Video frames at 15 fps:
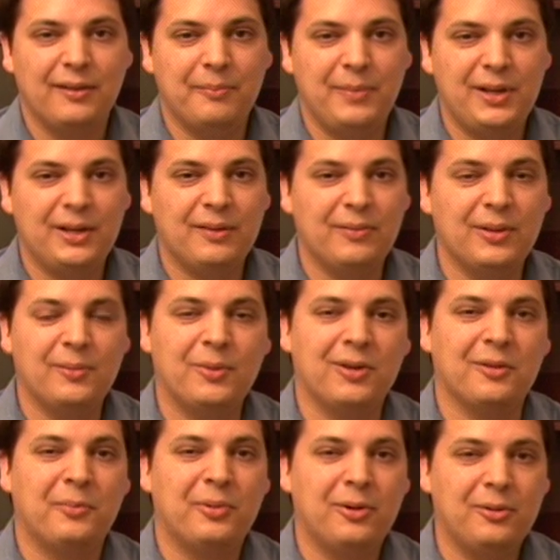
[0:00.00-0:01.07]
Many of them are
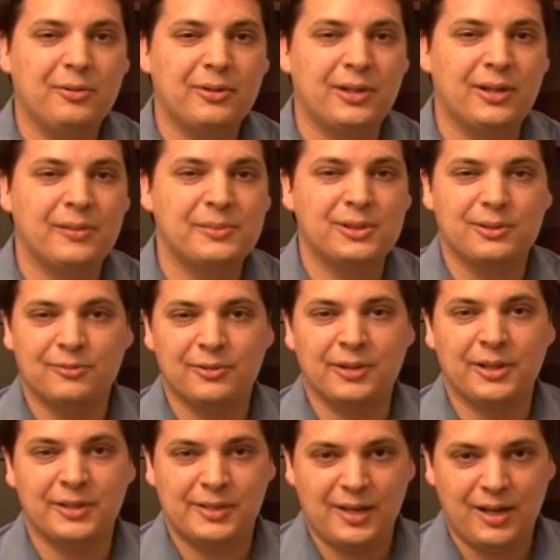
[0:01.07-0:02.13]
the programs that run
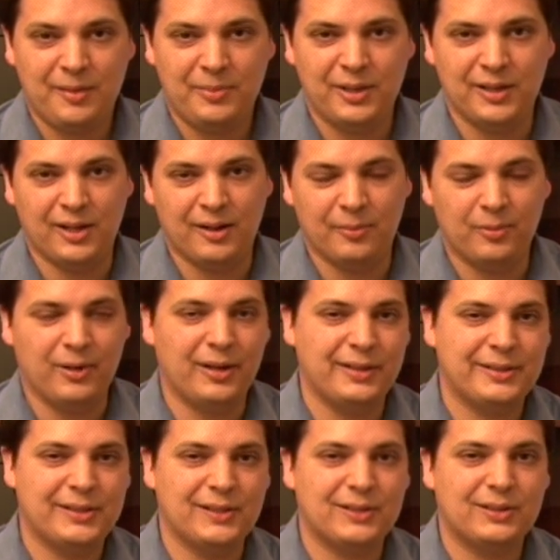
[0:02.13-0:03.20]
on top of the operating
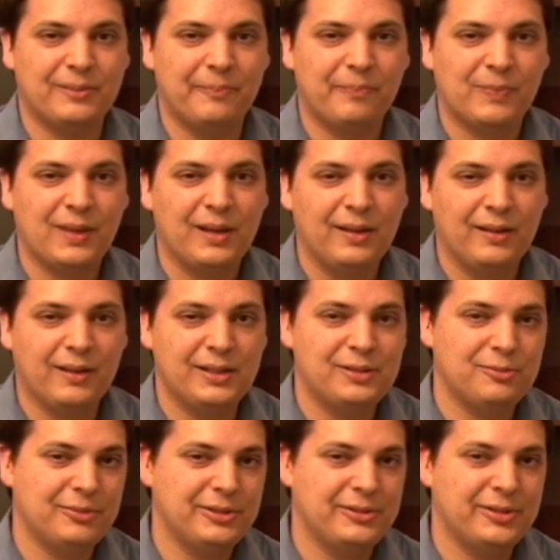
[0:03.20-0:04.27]
system. This
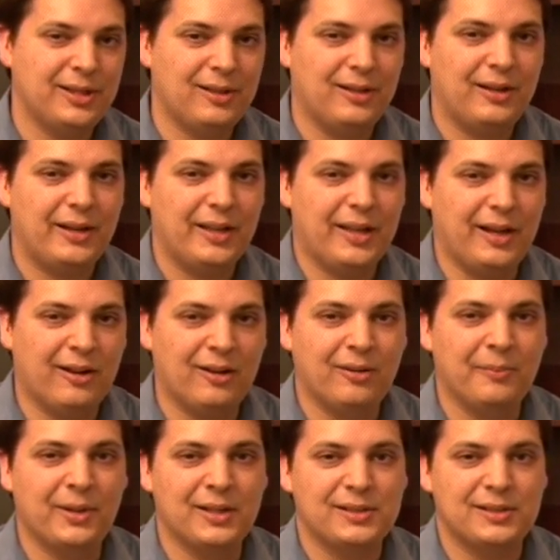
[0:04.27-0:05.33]
is where you'll get a lot of the error
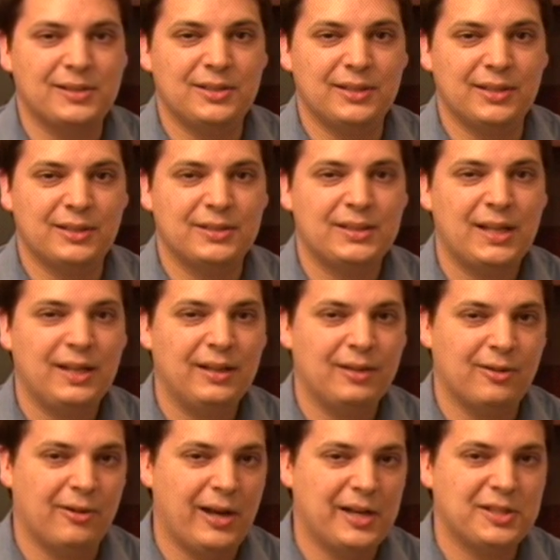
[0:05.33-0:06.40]
messages,
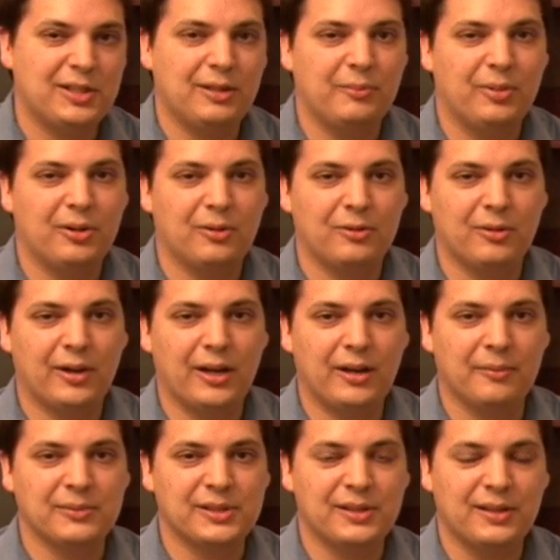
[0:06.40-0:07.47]
crashing
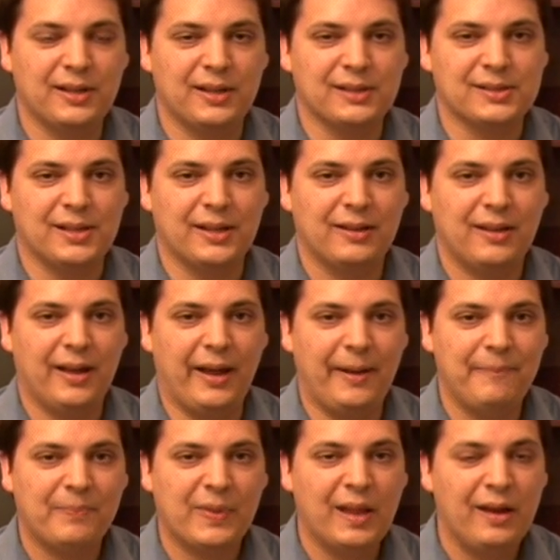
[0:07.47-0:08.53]
programs, and things like that.
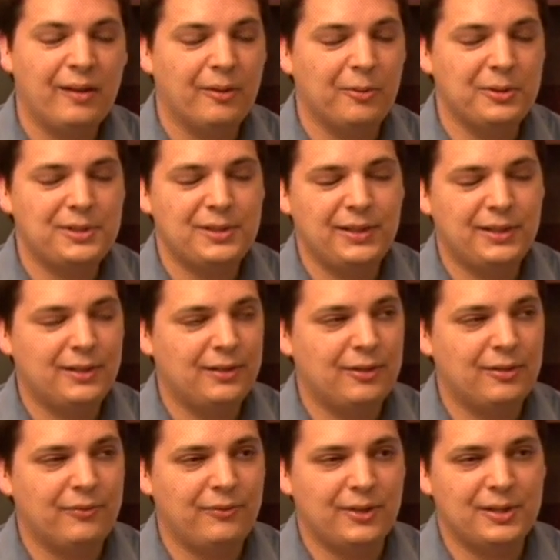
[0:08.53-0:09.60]
What you need to do
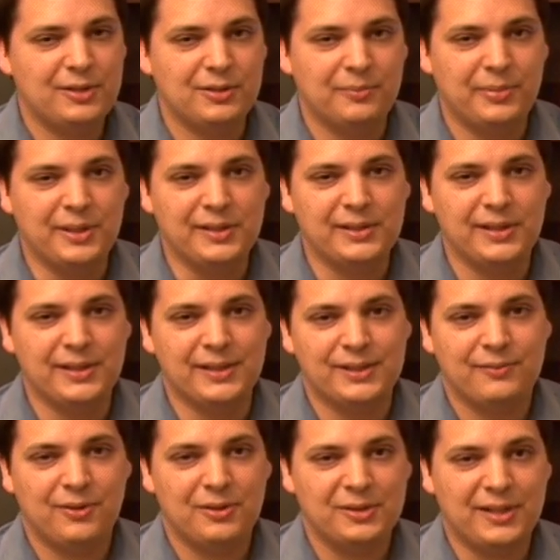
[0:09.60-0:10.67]
to fix your PC is
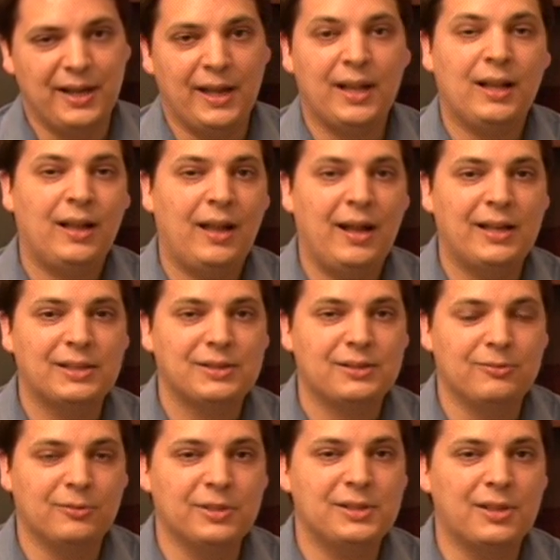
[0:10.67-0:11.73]
first analyze
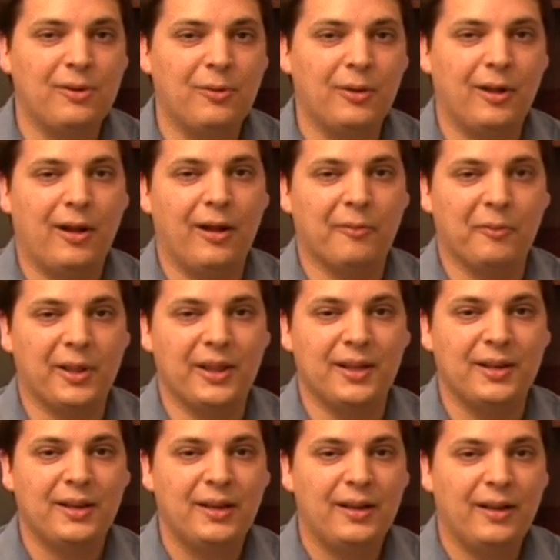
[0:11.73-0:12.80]
what's going on with
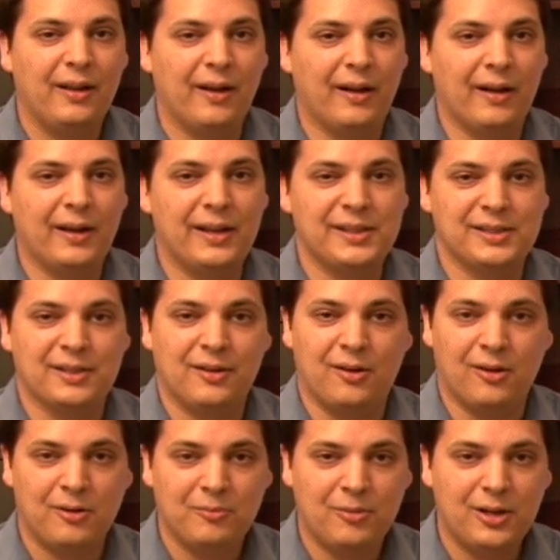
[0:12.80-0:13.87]
it. Uh, is it
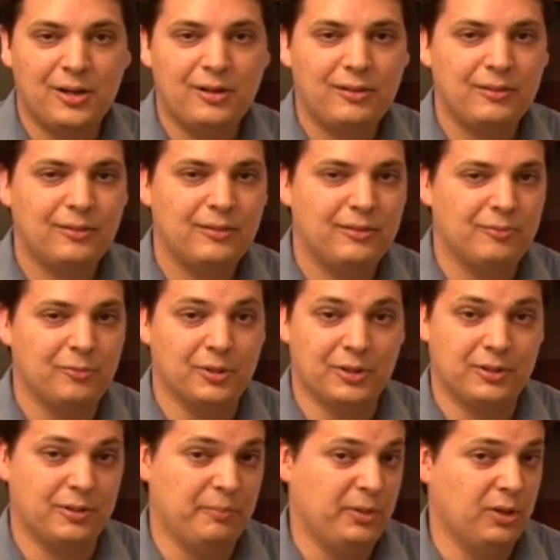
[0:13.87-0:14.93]
hardware? Will the
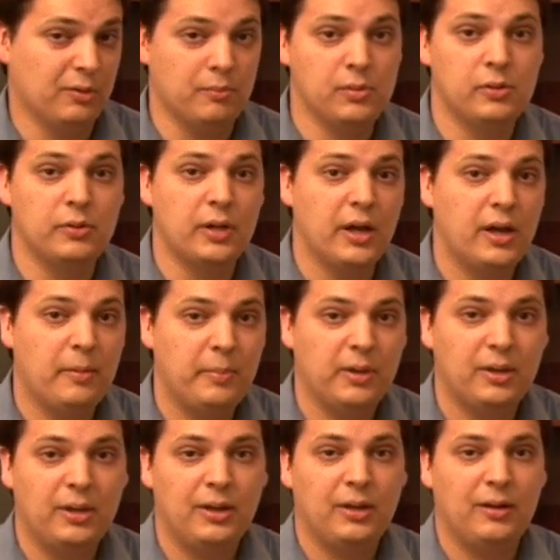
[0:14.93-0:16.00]
computer boot up?
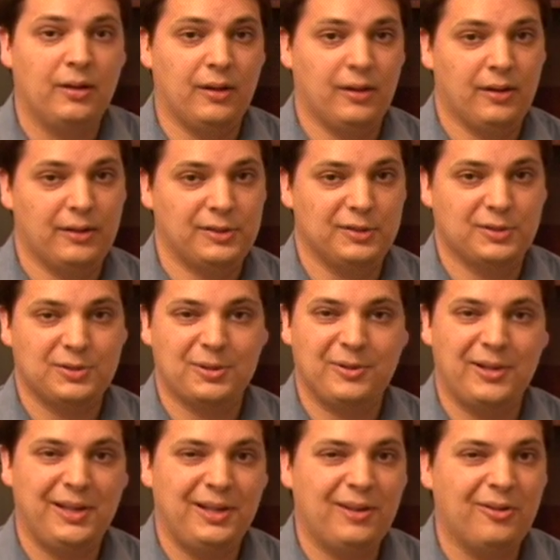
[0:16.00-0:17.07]
Uh, is your
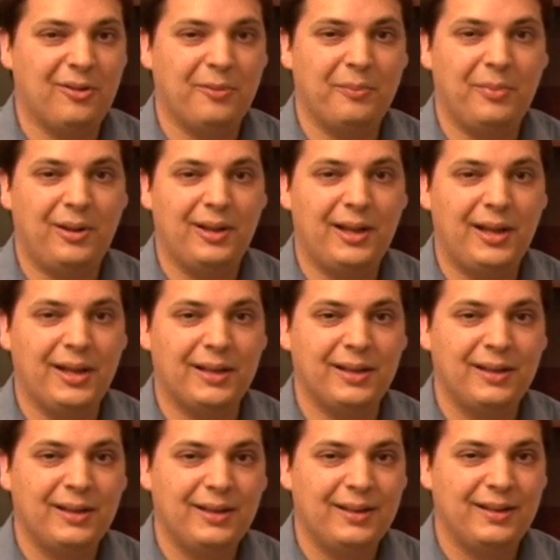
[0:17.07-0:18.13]
screen going blank?
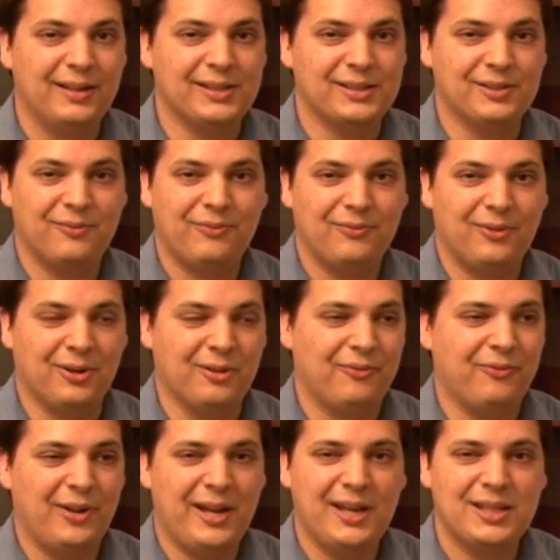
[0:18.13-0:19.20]
Is the, are the
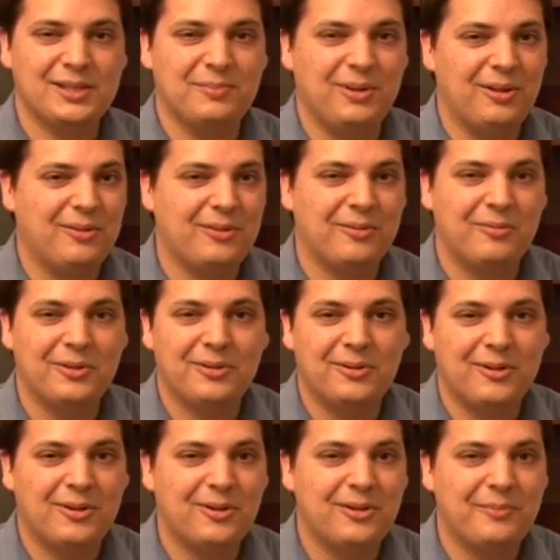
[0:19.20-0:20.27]
fans blowing real
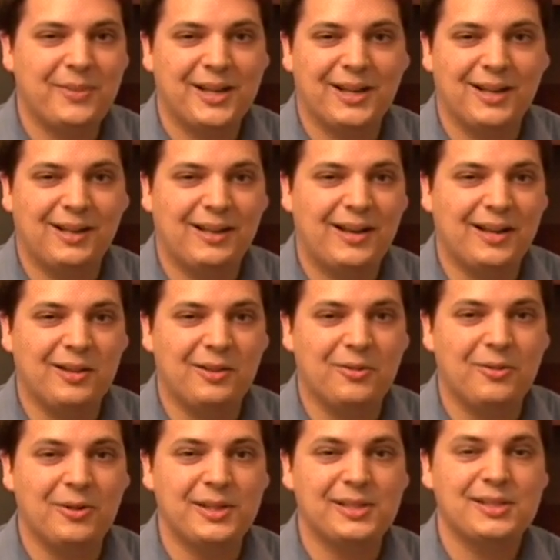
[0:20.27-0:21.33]
hard, making a lot of
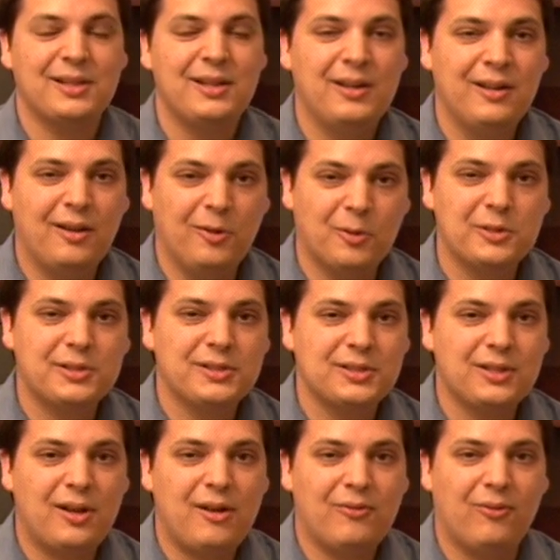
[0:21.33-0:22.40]
noise? Or is it
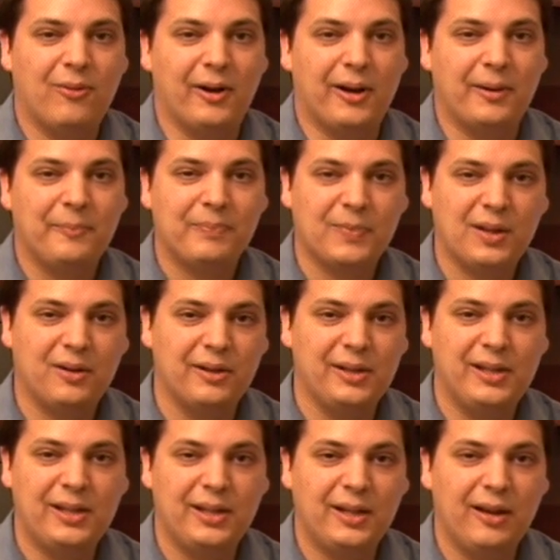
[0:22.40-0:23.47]
software? Are you
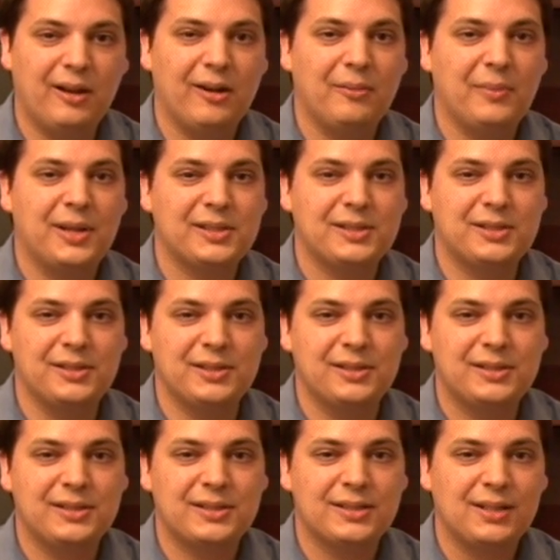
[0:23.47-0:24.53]
getting error
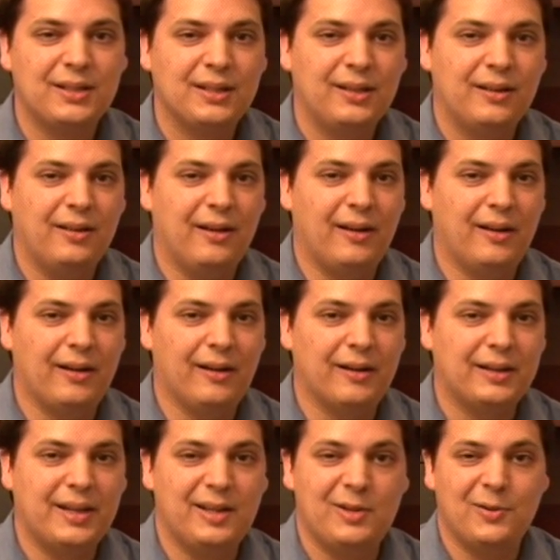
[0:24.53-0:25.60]
messages? Uh,
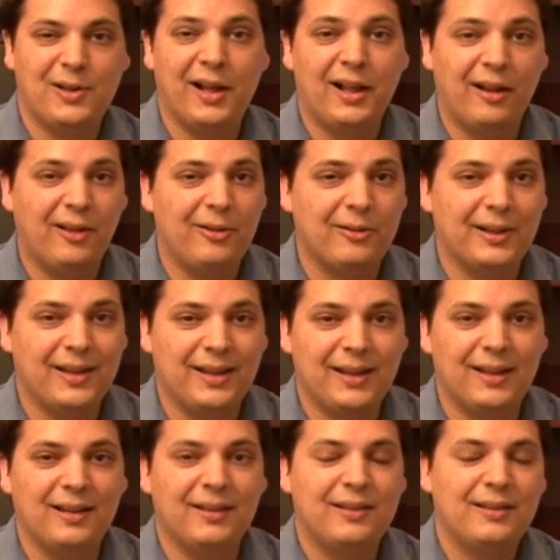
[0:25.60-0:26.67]
can you not log
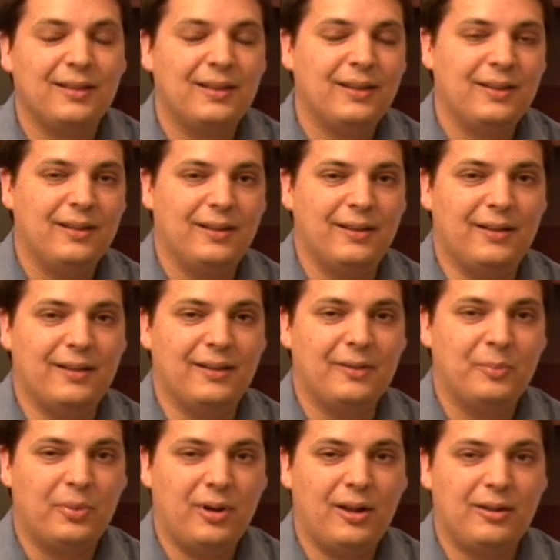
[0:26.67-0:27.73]
in? Uh,
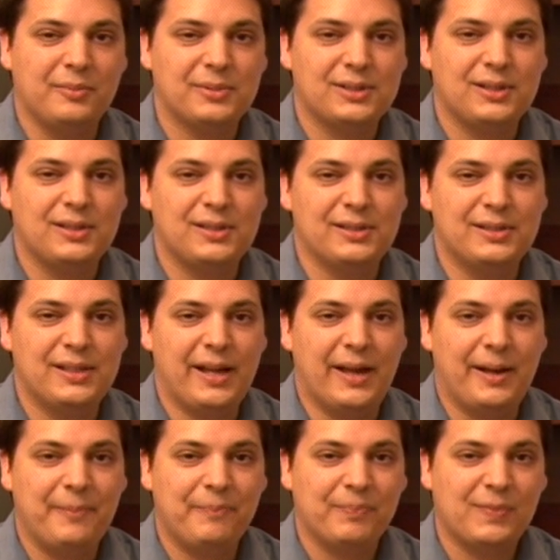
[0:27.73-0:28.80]
problems such as that.